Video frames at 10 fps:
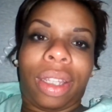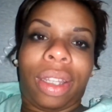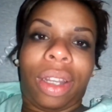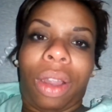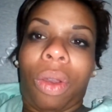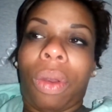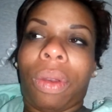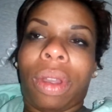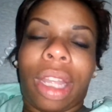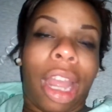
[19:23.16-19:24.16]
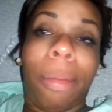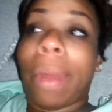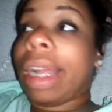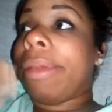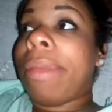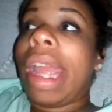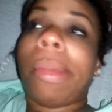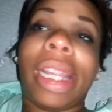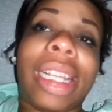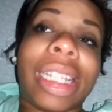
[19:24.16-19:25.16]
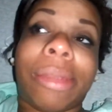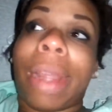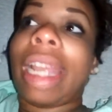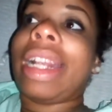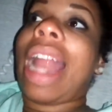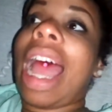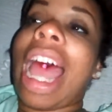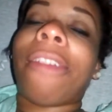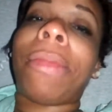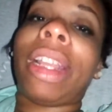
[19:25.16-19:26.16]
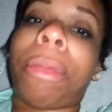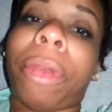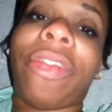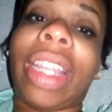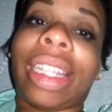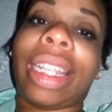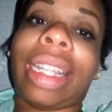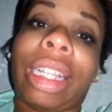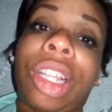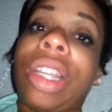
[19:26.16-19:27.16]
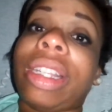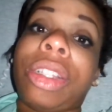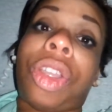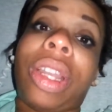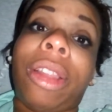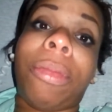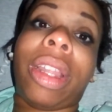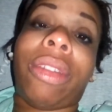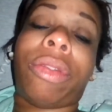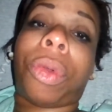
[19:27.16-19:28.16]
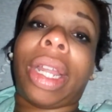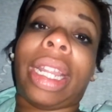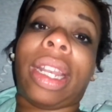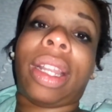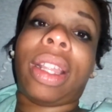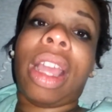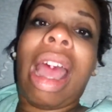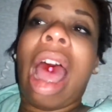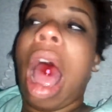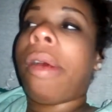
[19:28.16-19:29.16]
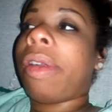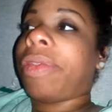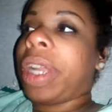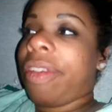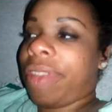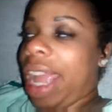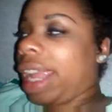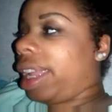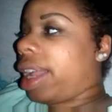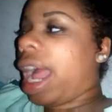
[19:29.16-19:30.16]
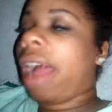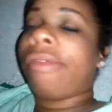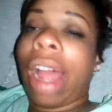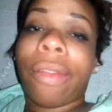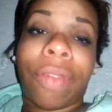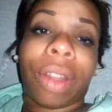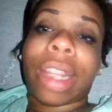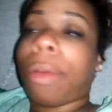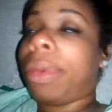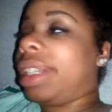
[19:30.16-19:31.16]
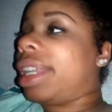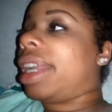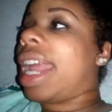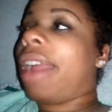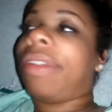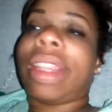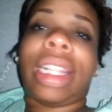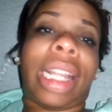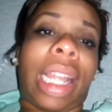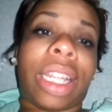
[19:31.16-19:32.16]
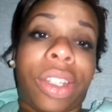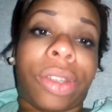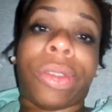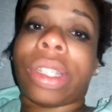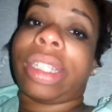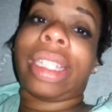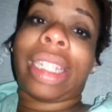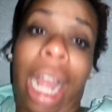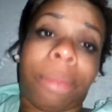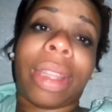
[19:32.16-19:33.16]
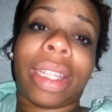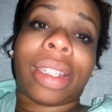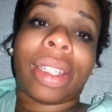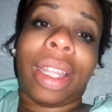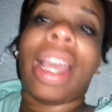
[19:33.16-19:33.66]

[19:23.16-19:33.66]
And maybe this may not have been prevented. Couldn't have been avoided. However, if I felt they would have done everything they can do to stop this,